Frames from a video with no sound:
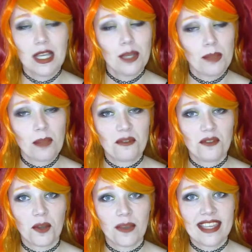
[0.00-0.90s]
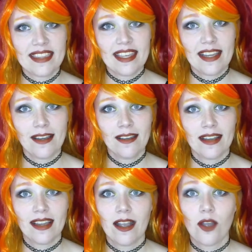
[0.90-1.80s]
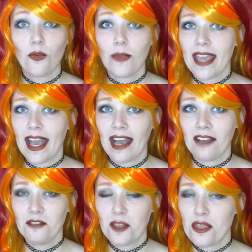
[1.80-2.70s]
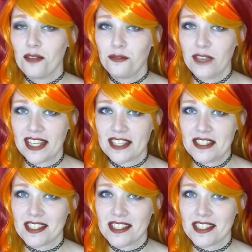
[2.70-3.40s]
But before we get there, we have the Phoenix